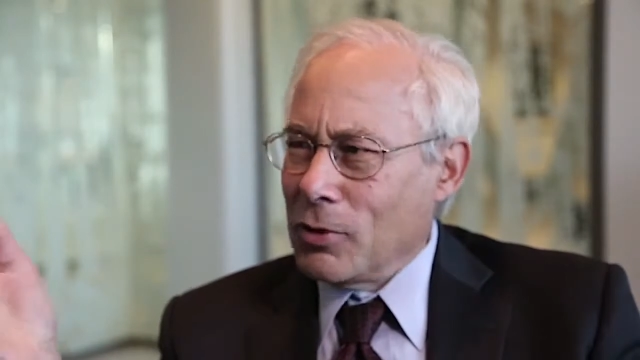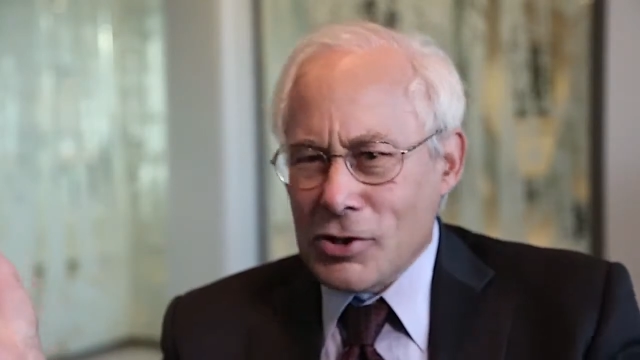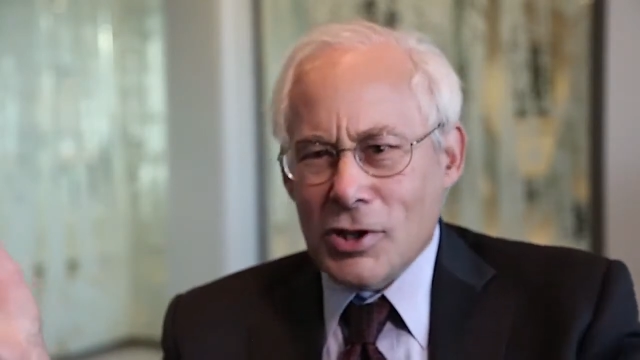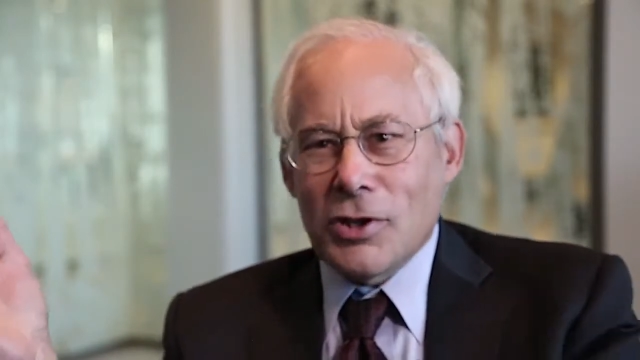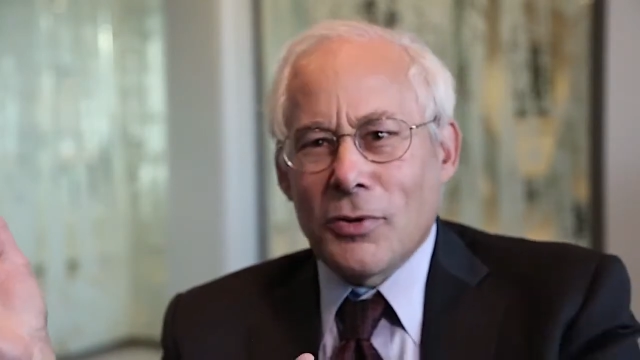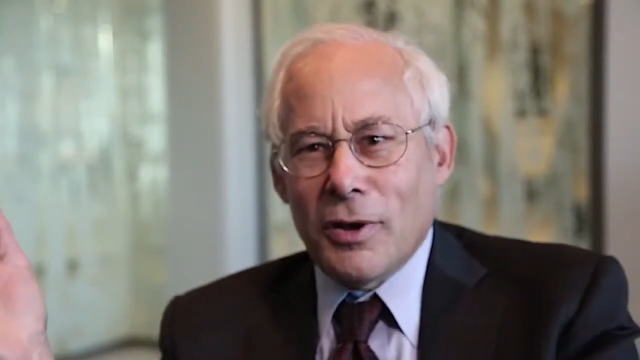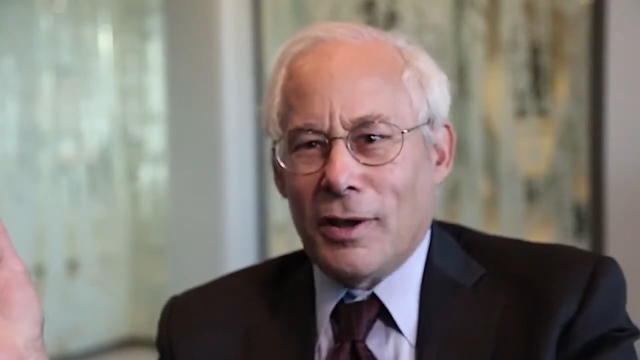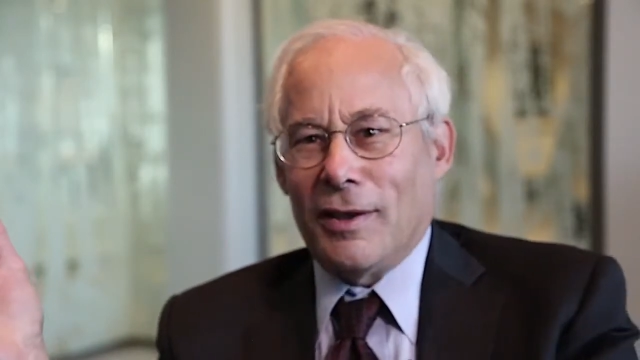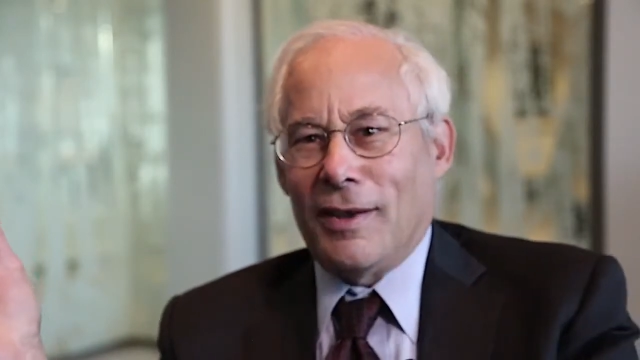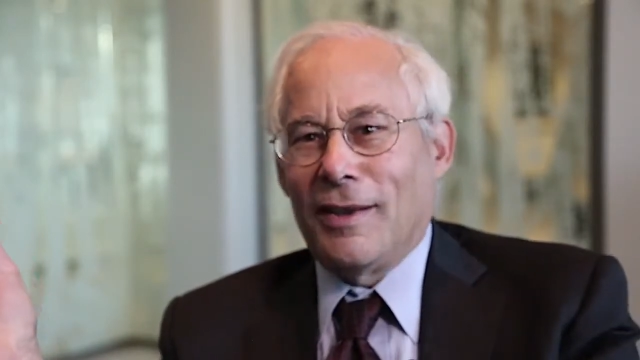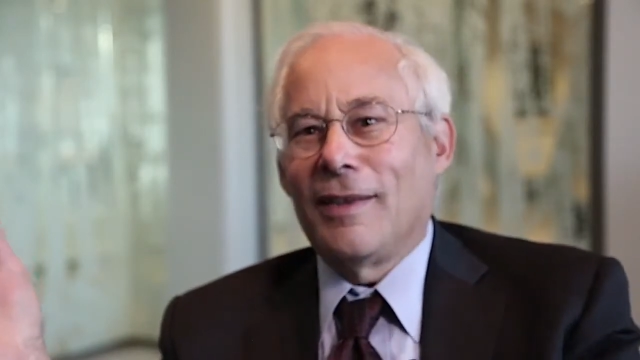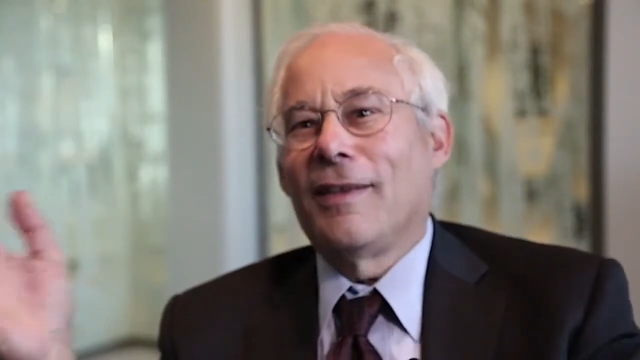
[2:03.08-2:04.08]
What's she
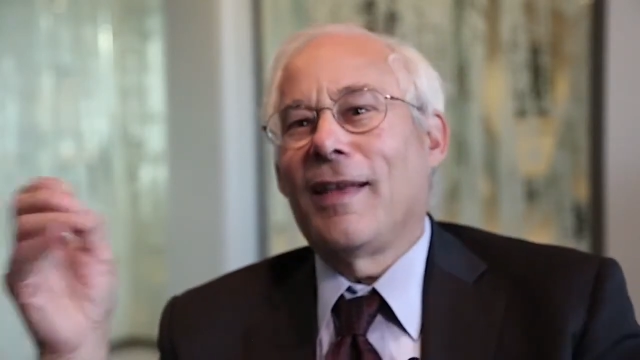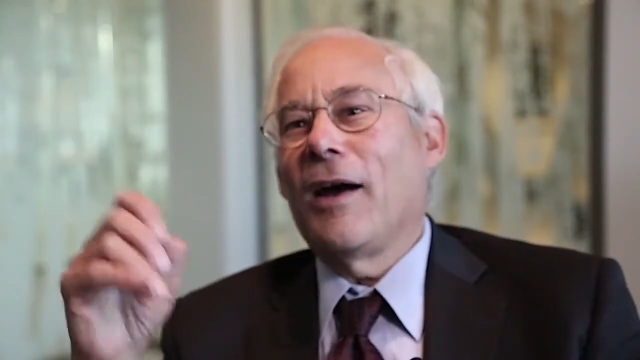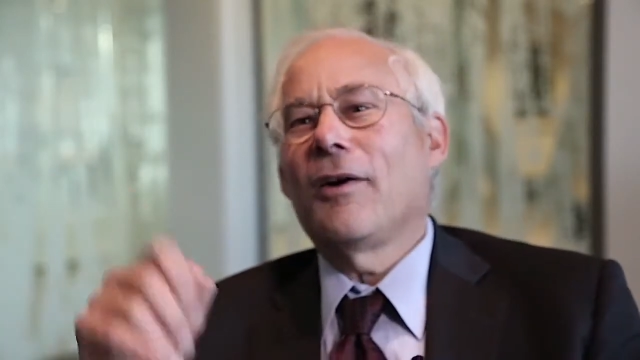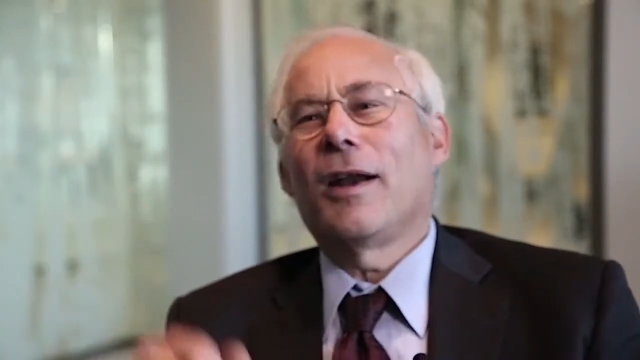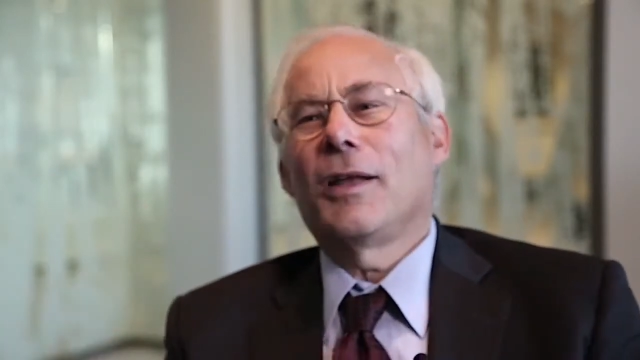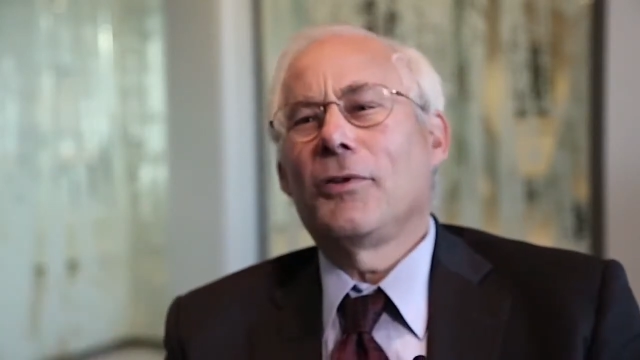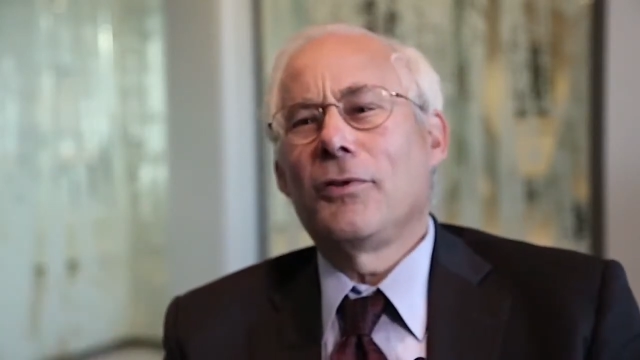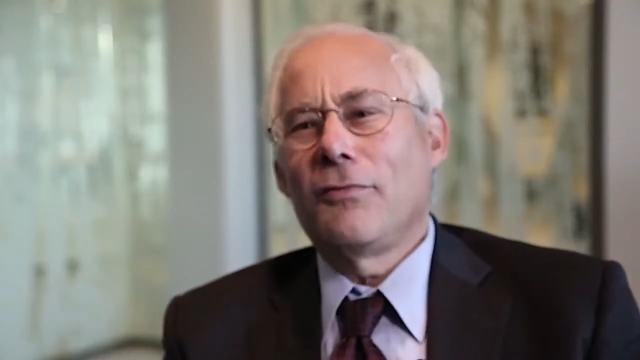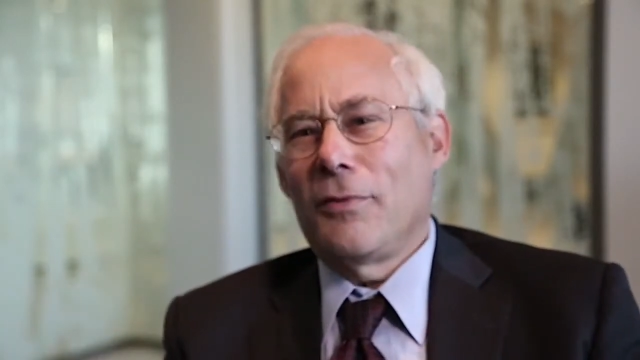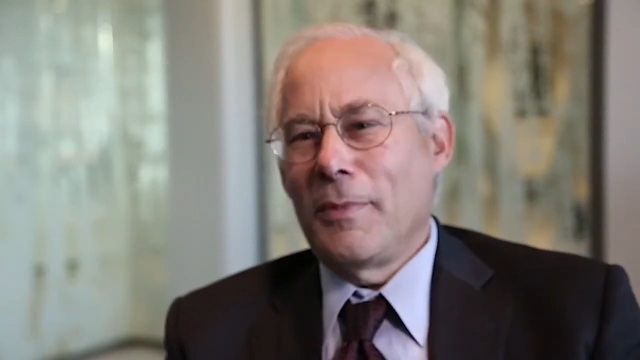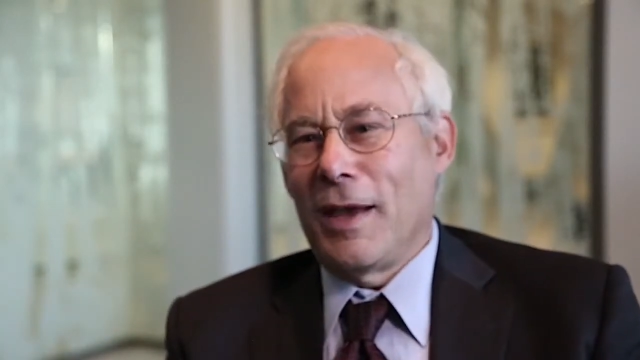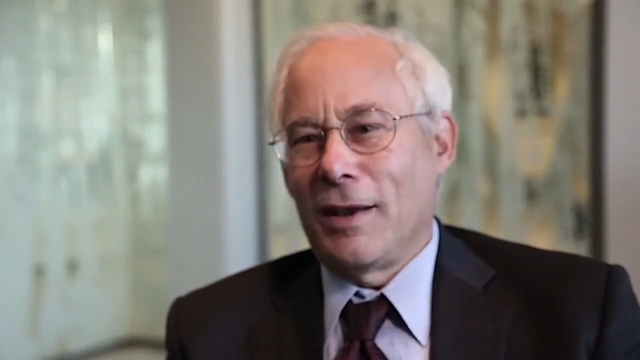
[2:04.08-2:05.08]
doing? And how could I learn
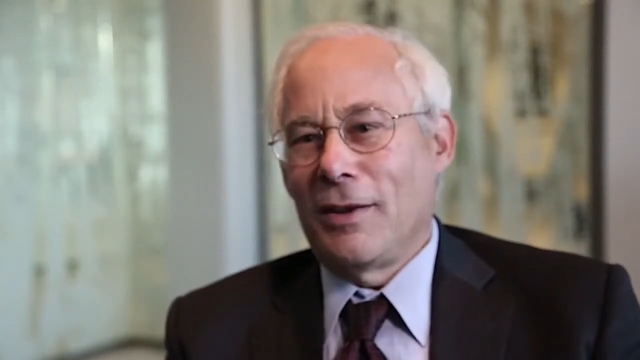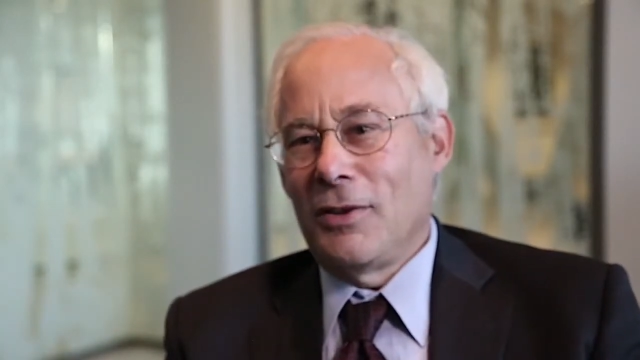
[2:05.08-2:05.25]
from that?